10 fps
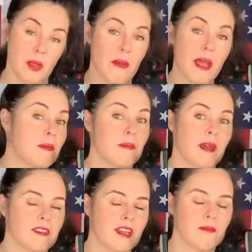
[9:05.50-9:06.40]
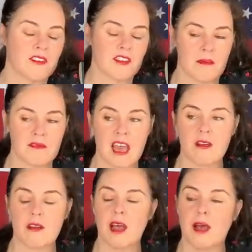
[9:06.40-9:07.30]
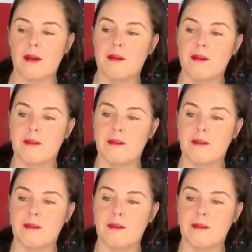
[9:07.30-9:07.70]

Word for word: we might be by the time this comes out. Um,